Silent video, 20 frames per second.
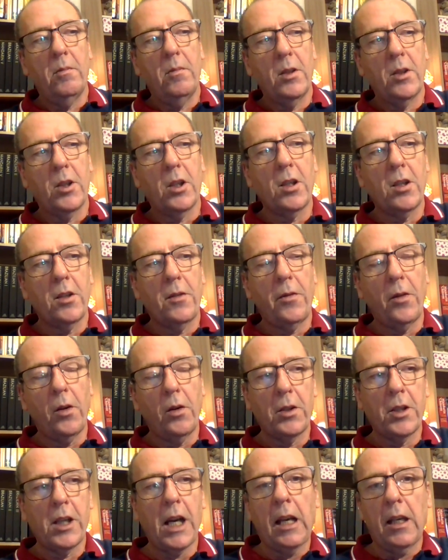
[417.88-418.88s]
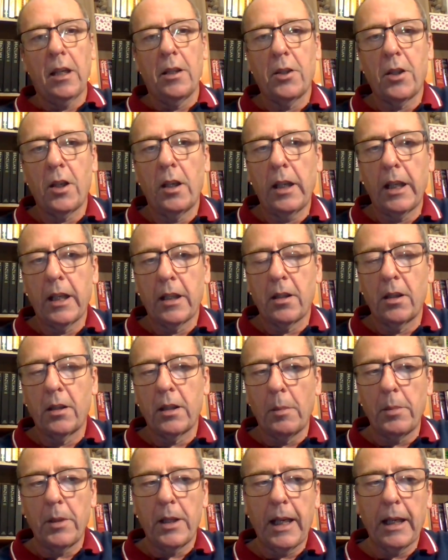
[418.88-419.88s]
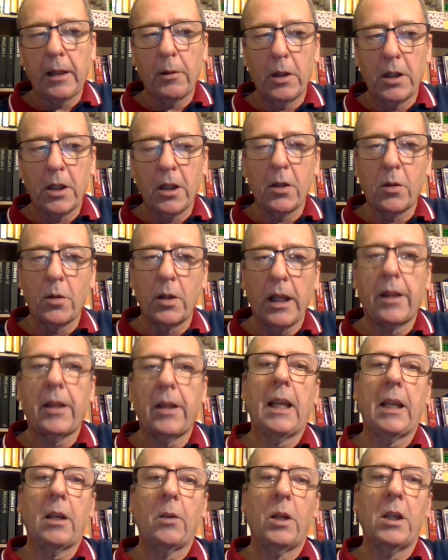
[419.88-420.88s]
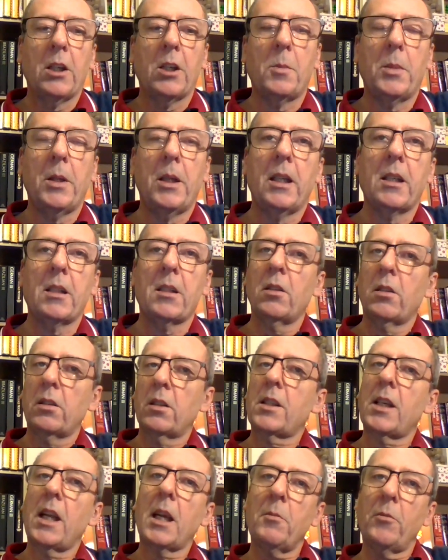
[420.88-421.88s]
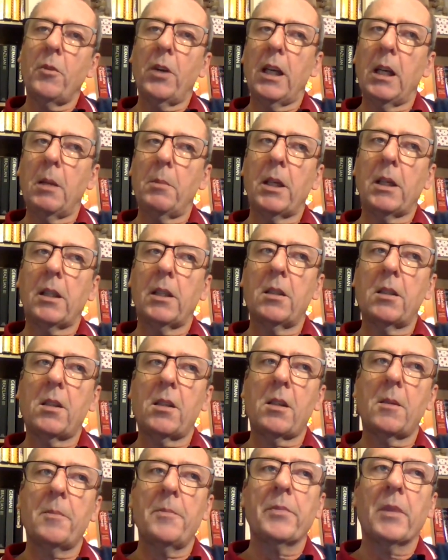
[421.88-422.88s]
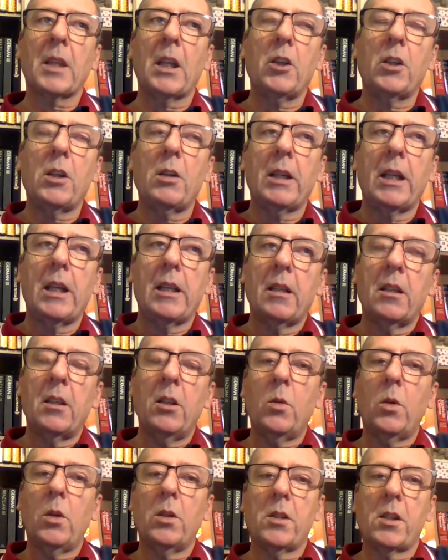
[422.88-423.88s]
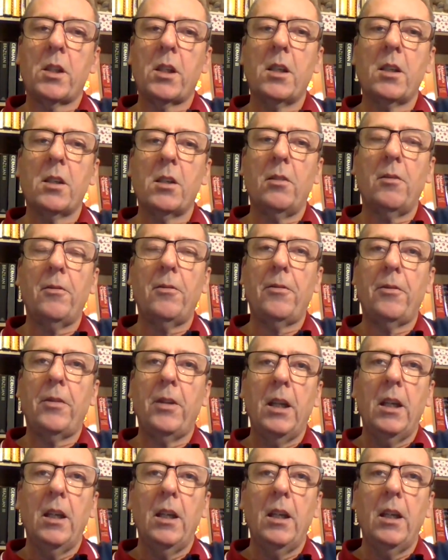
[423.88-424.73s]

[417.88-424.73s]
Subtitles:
just for a challenge, I like to dub the language into another language, but it's not the same really, because you don't get the nuances of